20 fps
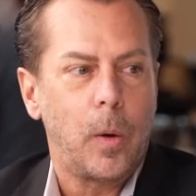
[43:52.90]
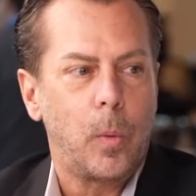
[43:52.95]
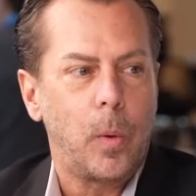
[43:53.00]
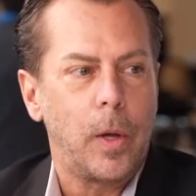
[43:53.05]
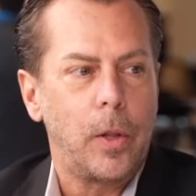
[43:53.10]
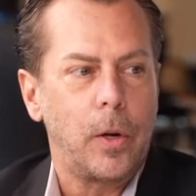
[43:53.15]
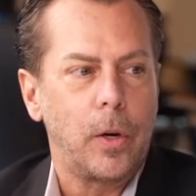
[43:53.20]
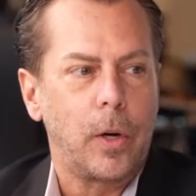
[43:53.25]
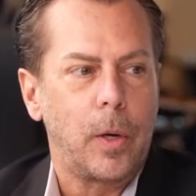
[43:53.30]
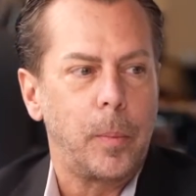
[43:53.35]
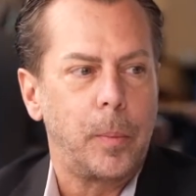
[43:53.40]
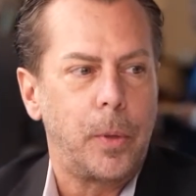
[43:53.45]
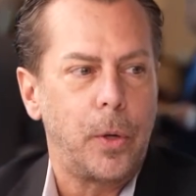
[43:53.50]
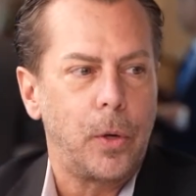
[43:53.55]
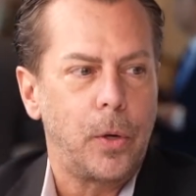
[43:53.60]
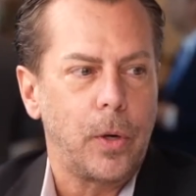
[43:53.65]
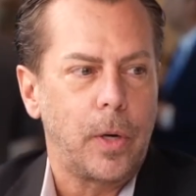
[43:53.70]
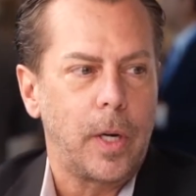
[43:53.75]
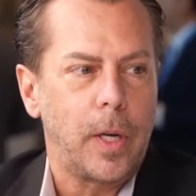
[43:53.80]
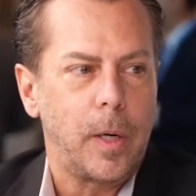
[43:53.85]
Whether a
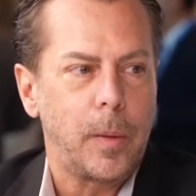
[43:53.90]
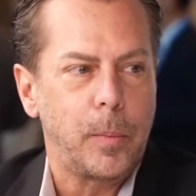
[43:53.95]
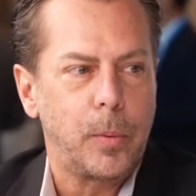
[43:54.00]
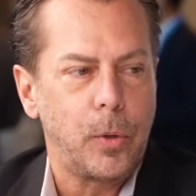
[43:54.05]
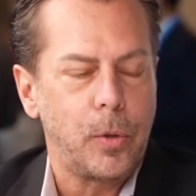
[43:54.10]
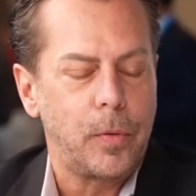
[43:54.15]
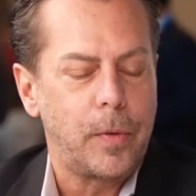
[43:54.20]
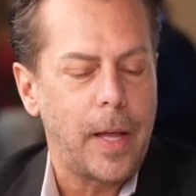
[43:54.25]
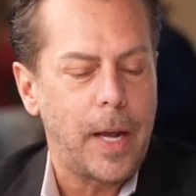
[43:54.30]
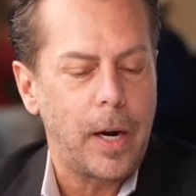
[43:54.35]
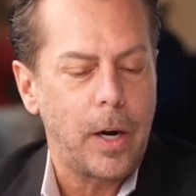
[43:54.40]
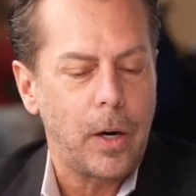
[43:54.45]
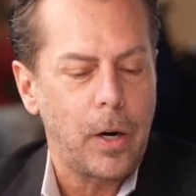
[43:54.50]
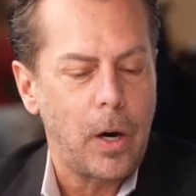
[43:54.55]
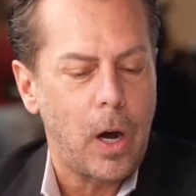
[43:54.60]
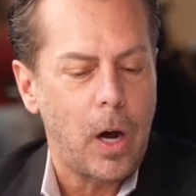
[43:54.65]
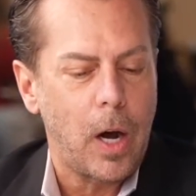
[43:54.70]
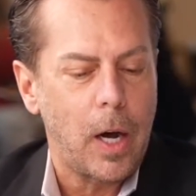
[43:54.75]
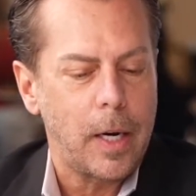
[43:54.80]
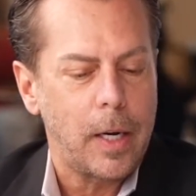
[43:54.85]
computer can improve that or
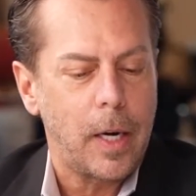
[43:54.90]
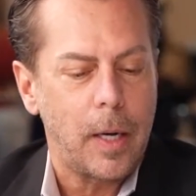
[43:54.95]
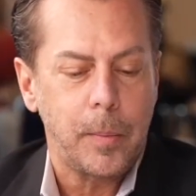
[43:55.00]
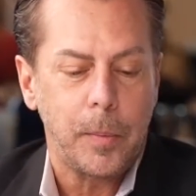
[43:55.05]
not,